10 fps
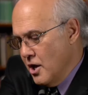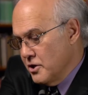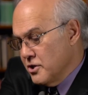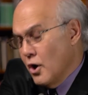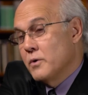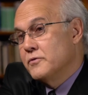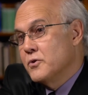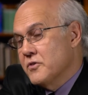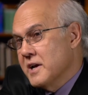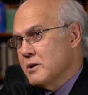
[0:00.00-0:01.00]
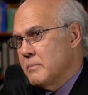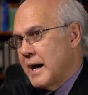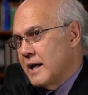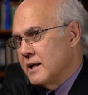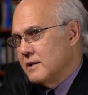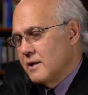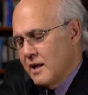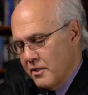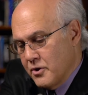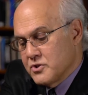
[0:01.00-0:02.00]
So if you think about it,
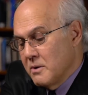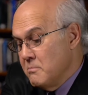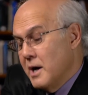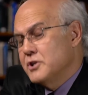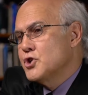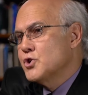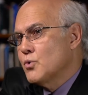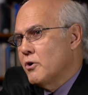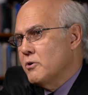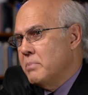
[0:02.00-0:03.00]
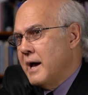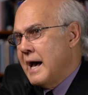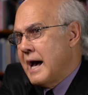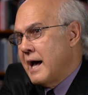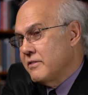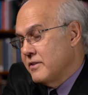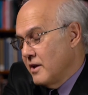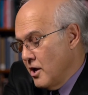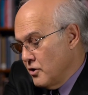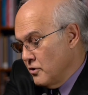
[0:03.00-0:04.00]
there's a much shorter path
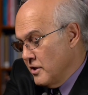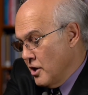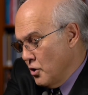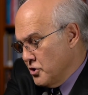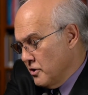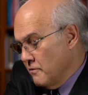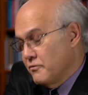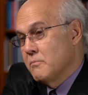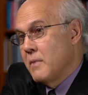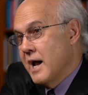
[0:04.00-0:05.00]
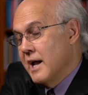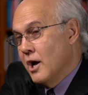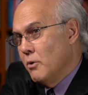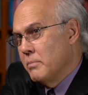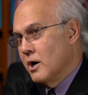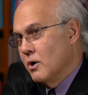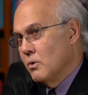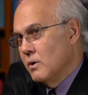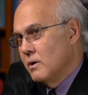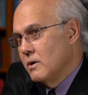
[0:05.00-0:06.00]
to the ocean from my
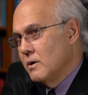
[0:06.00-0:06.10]
elbow